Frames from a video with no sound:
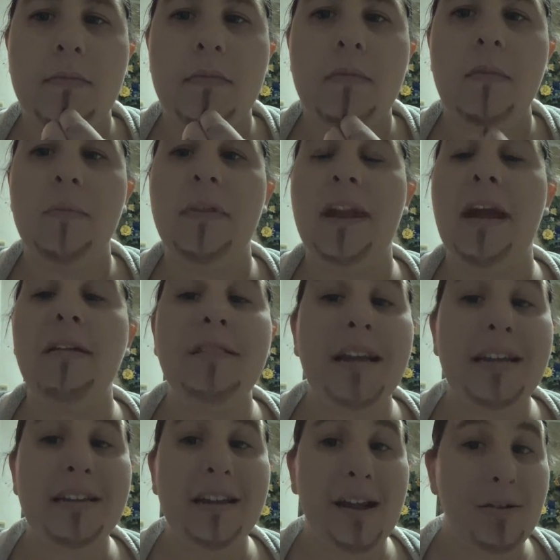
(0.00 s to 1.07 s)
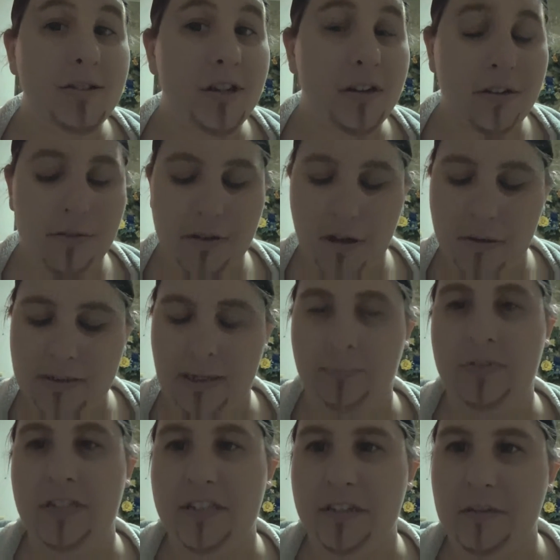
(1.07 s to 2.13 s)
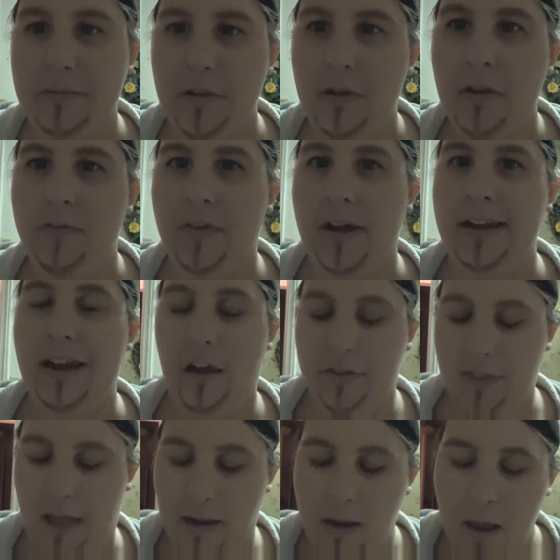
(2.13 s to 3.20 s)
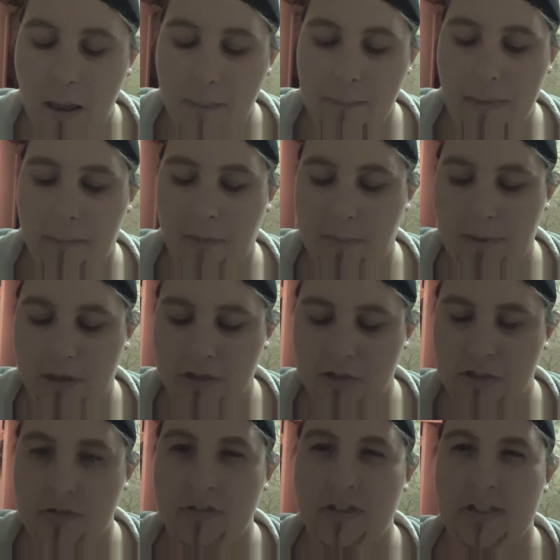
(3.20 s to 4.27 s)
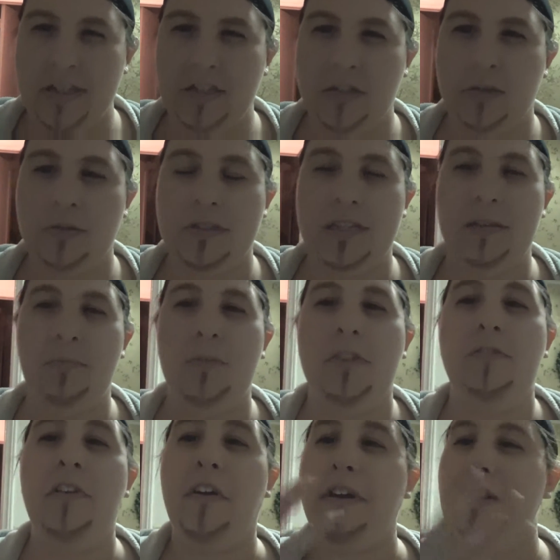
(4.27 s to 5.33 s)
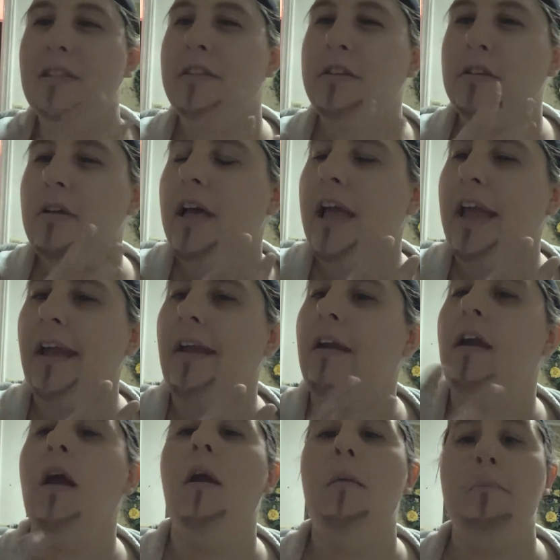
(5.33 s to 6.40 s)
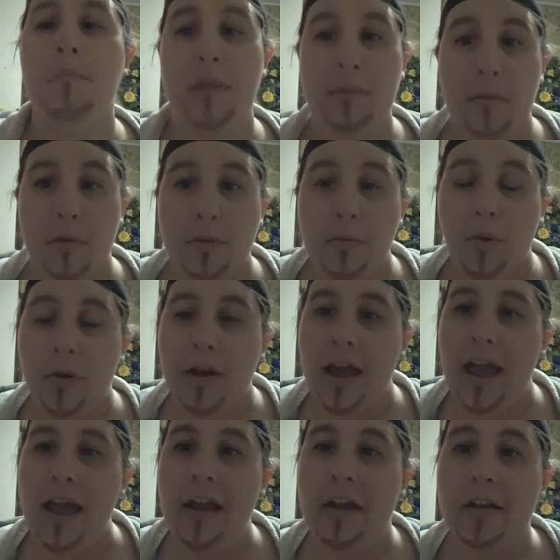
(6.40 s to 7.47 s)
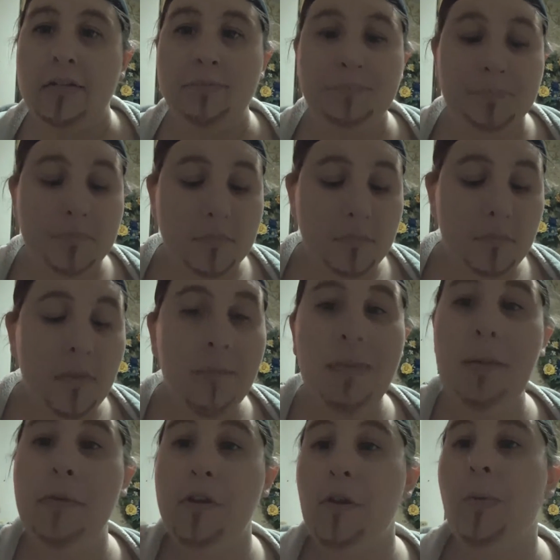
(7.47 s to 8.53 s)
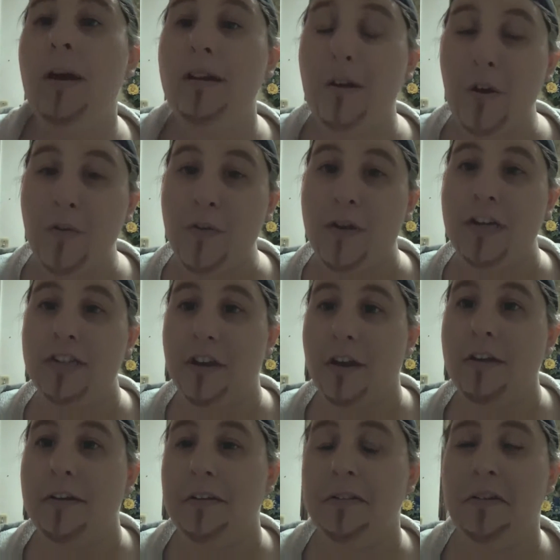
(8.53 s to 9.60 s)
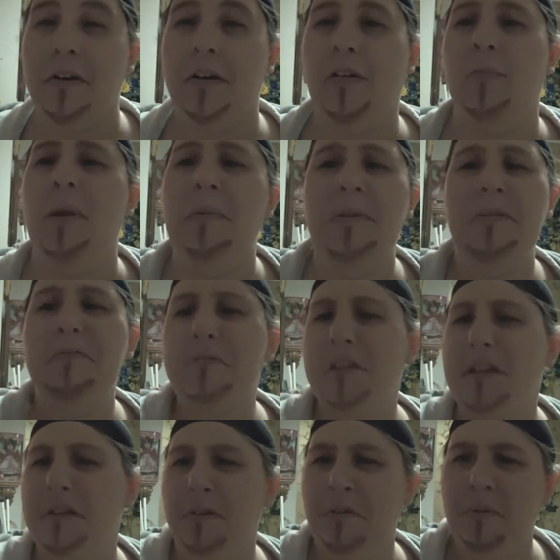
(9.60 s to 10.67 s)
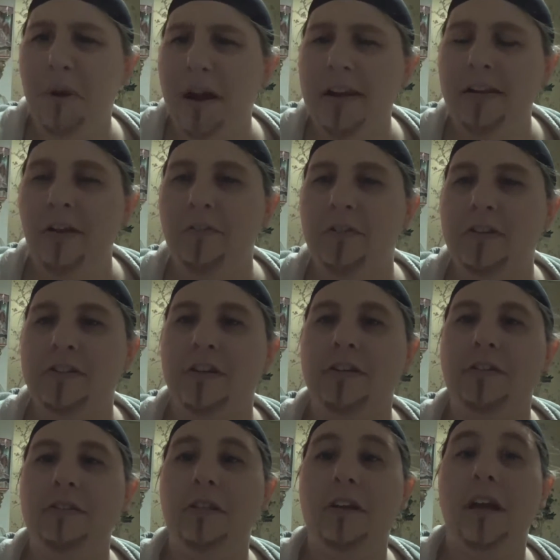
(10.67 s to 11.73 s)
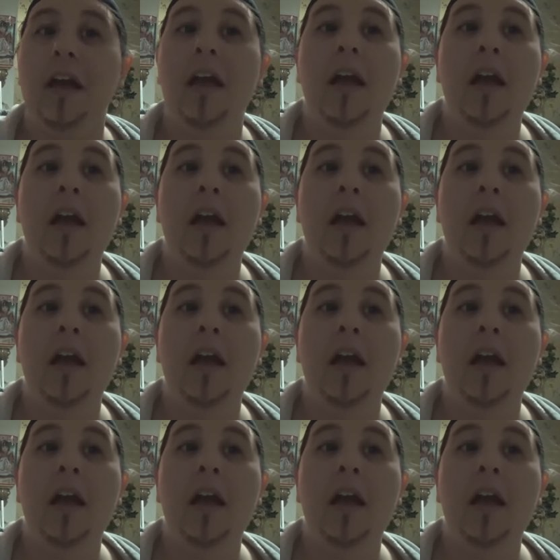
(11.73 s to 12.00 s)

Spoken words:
I mean, how light and how dark you go is up to you. You can find out that maybe the picture you're using shows him with very little hair, maybe with more hair. Maybe you want to go for a darker look, or maybe you really don't want to go for a darker look.